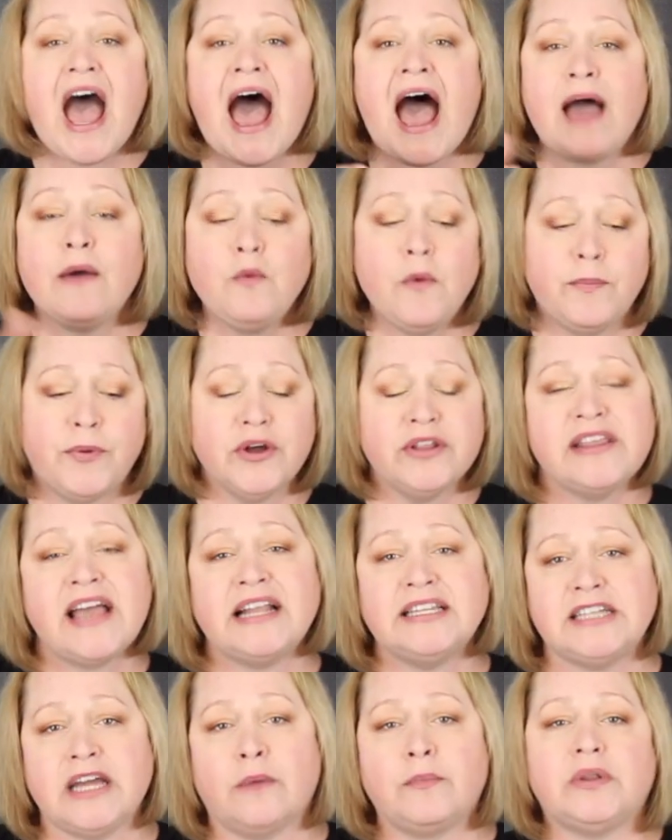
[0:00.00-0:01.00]
I will put
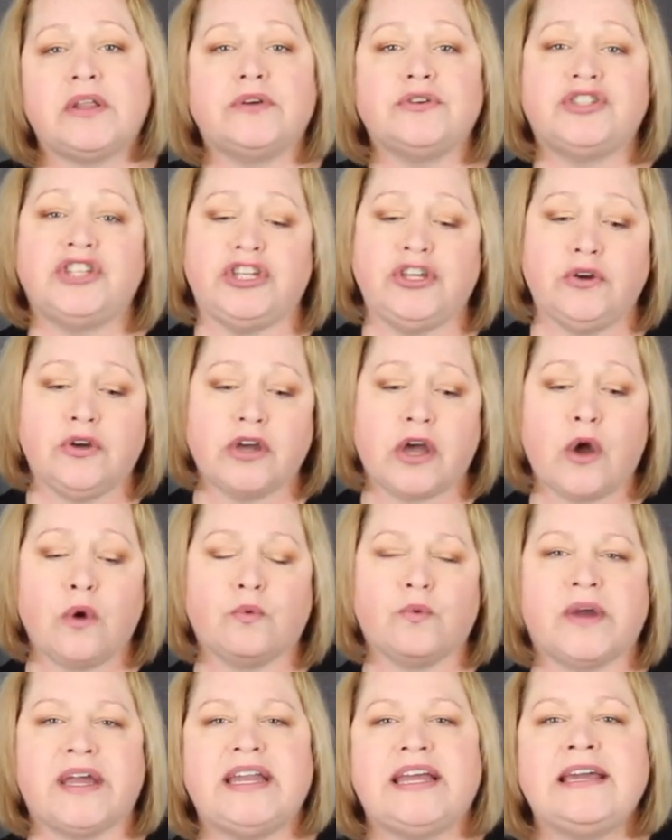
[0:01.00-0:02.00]
that down below so you can
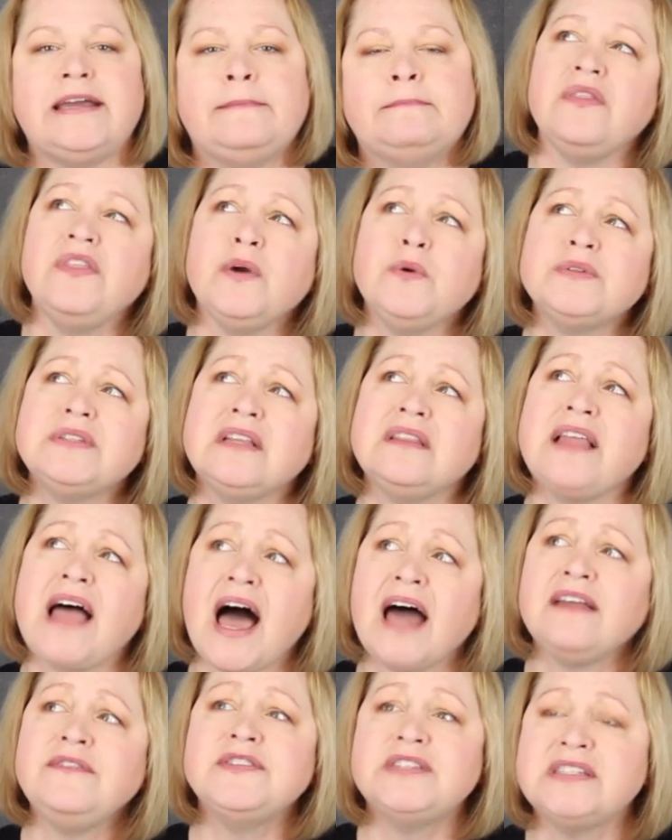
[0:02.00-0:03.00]
go read it. There was a
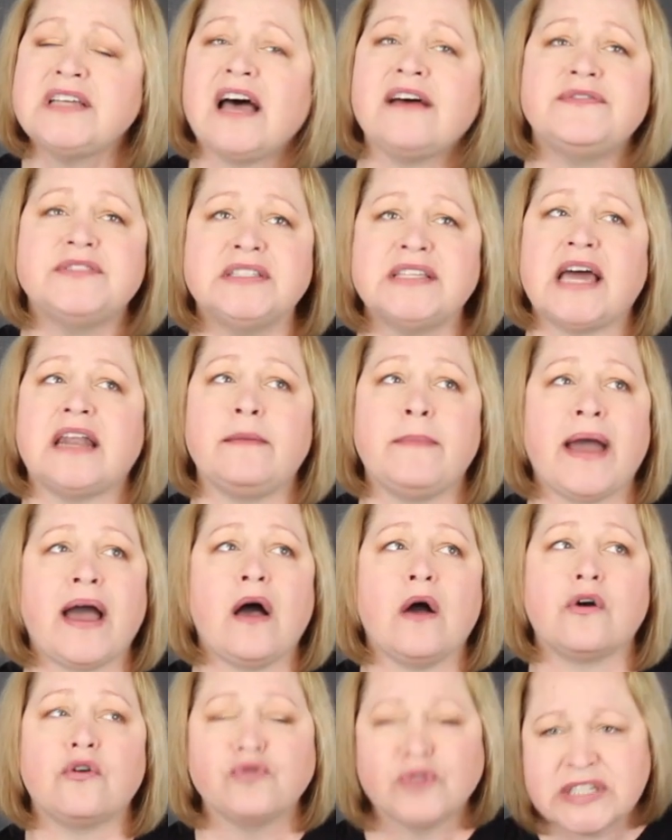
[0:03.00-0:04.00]
lot of stuff said
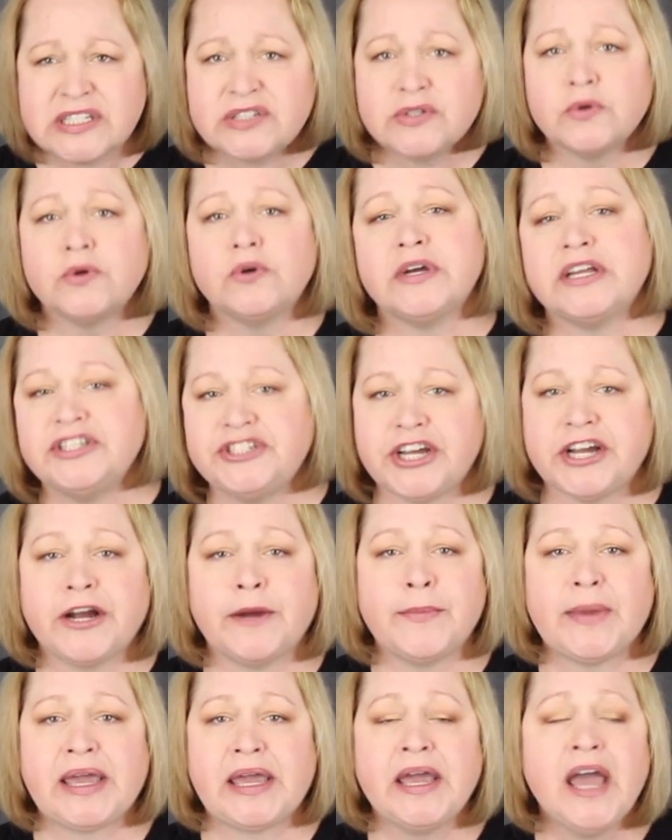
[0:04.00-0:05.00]
about Chrystal and
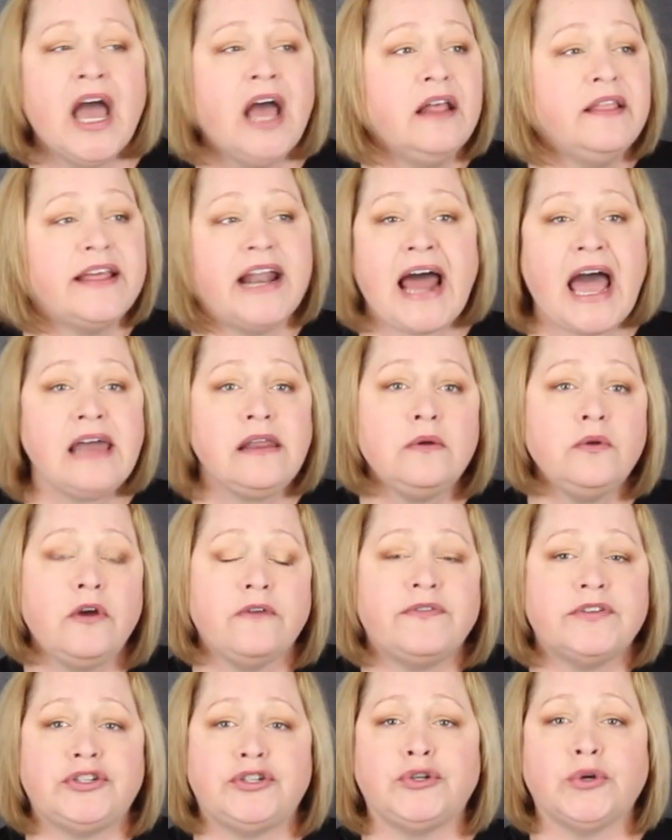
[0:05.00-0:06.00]
Jeremy that I don't
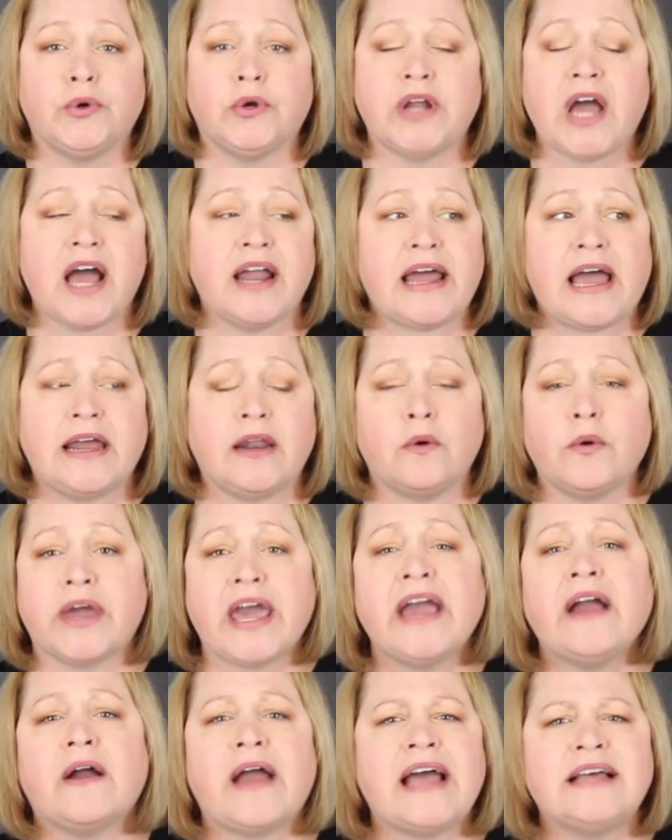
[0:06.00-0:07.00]
know if it's true or not. I don't
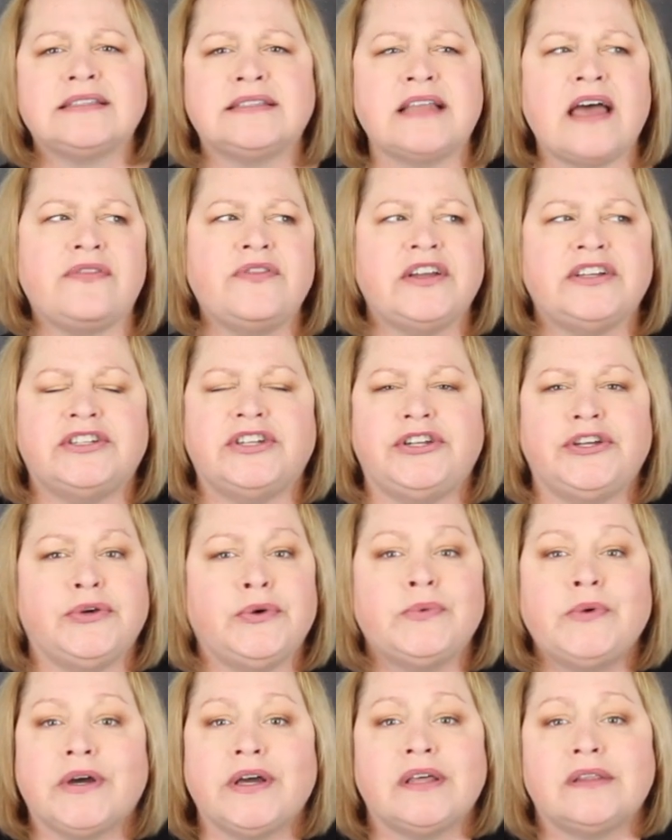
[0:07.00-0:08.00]
care. It has nothing to
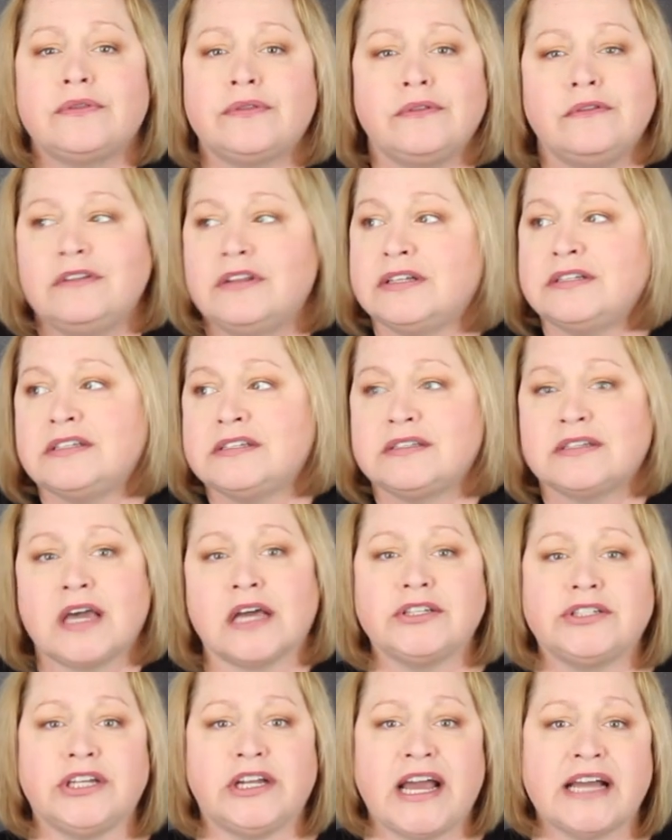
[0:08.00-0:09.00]
do with the
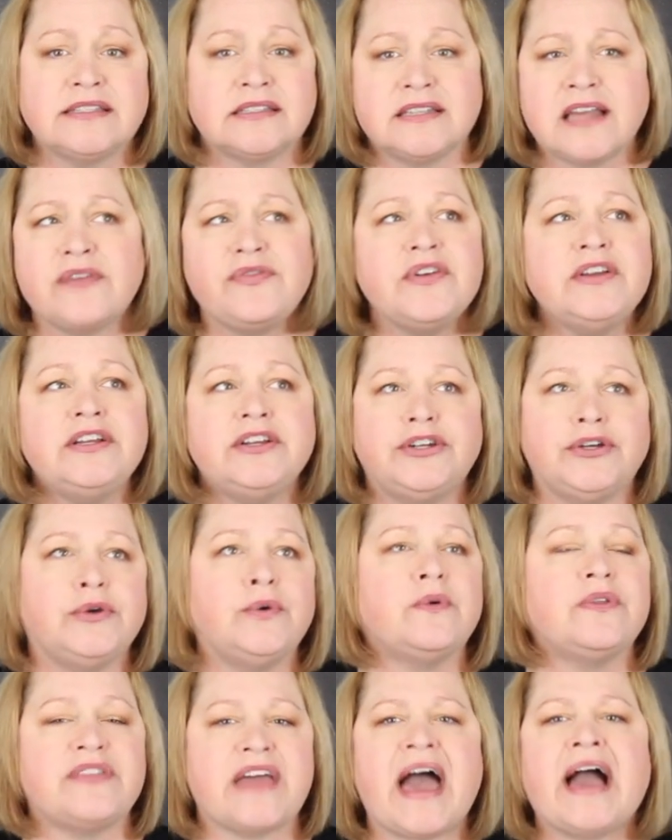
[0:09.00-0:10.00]
discussion. It has nothing to
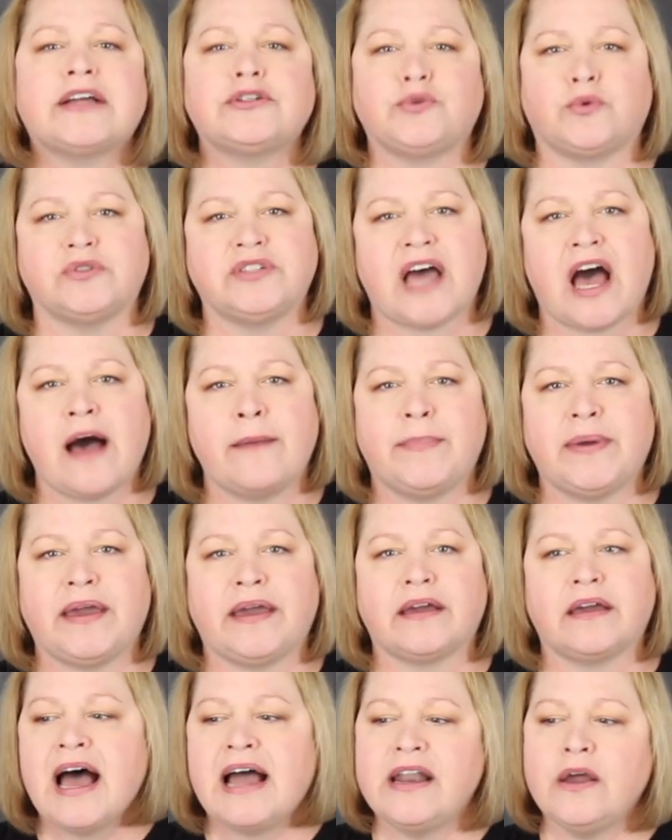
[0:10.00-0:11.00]
do with the actual
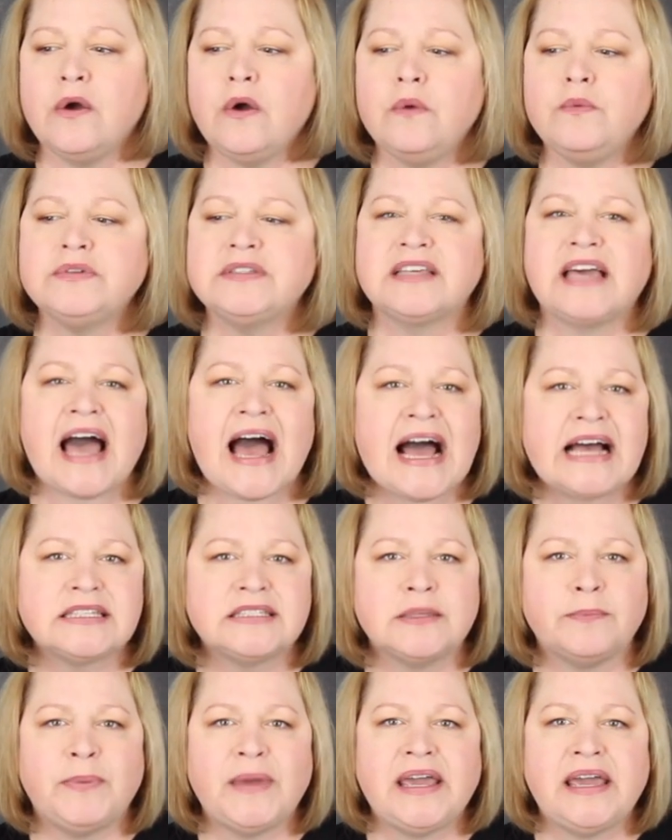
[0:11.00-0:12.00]
topic. I know it was
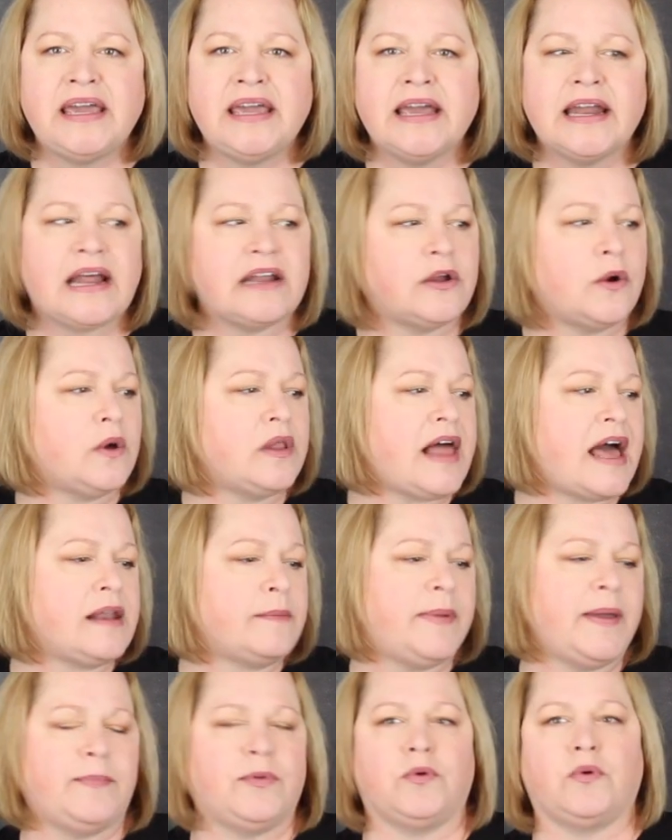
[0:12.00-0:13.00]
gossipy and I know a lot
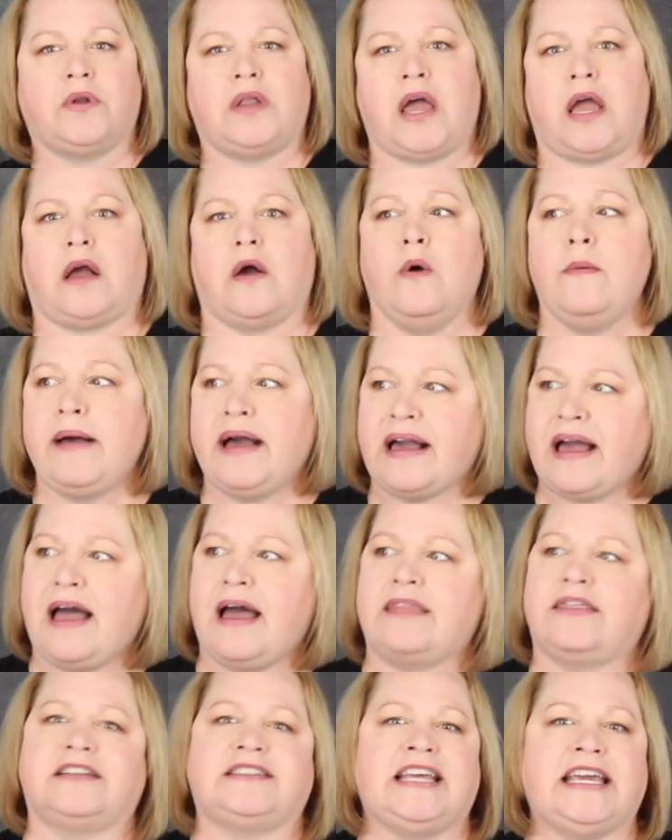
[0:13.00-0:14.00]
of people were like, oh my
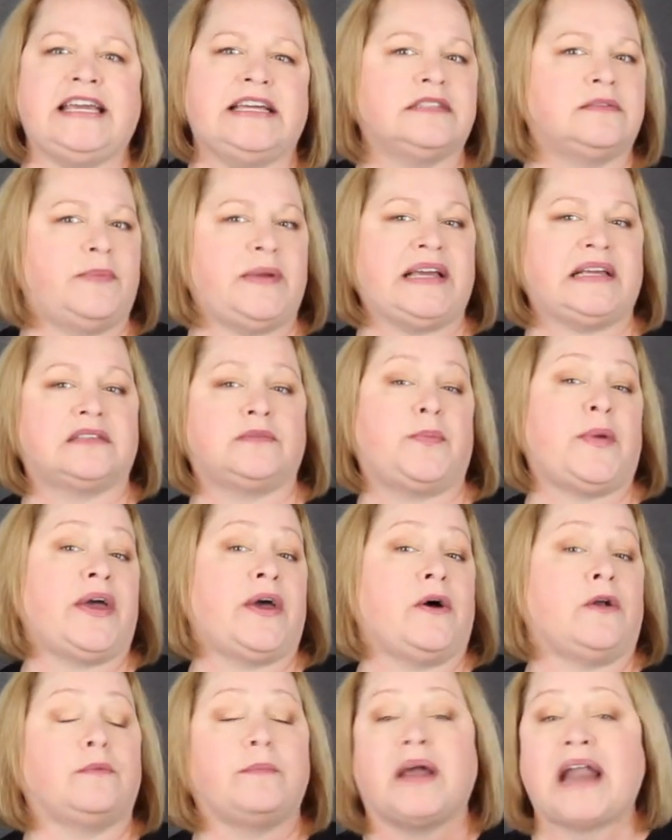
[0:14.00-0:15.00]
God, the tea is being
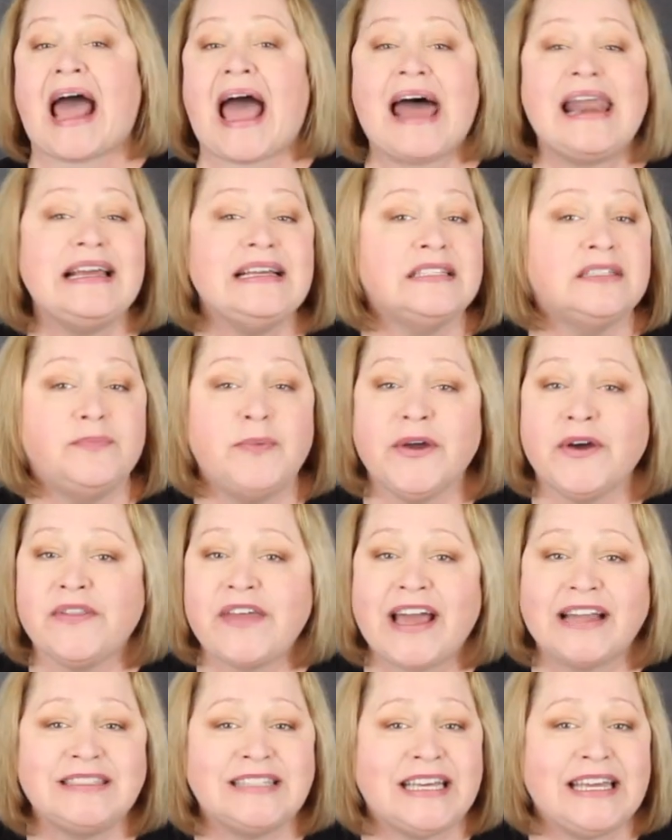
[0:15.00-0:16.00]
spilled. But I didn't spill
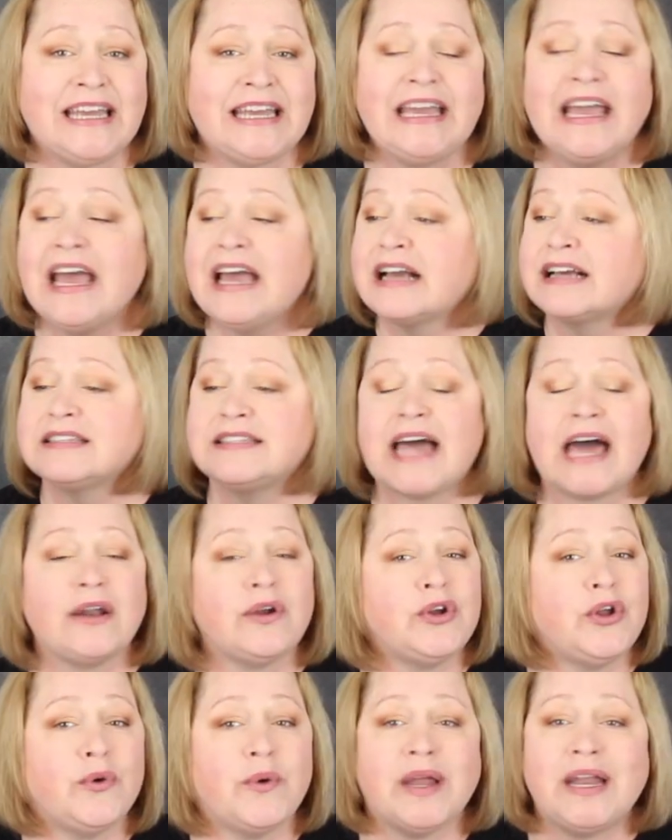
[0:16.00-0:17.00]
that tea because I
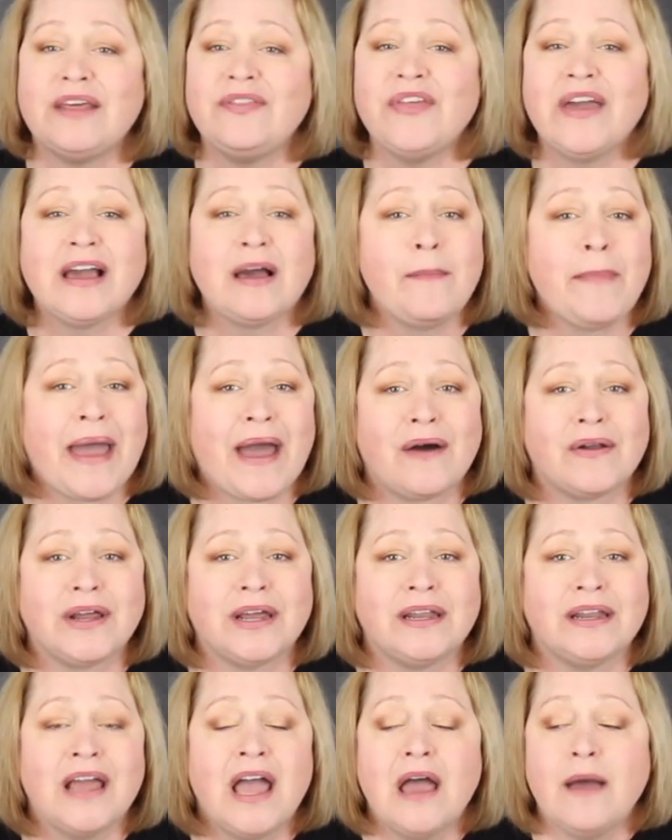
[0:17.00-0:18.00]
don't know anything about
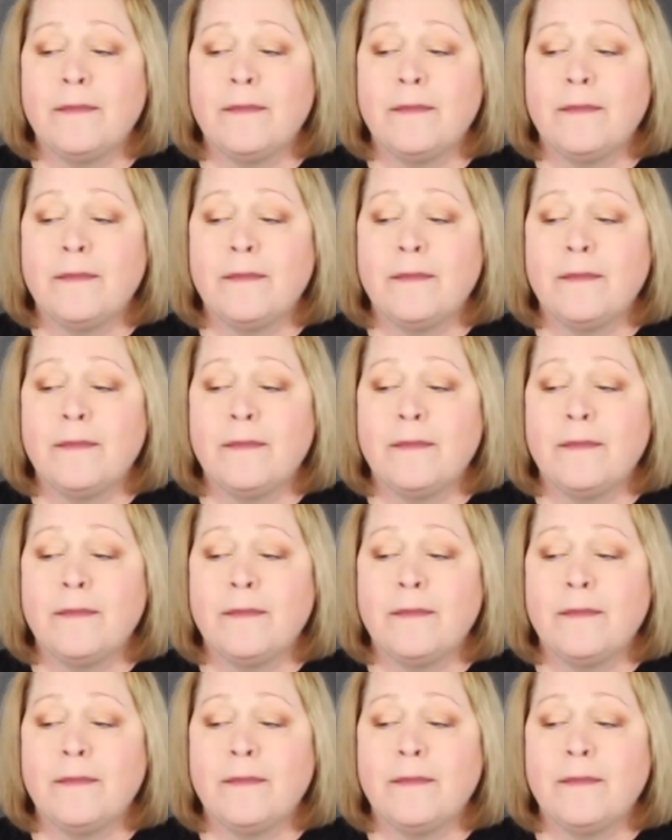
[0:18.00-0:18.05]
it.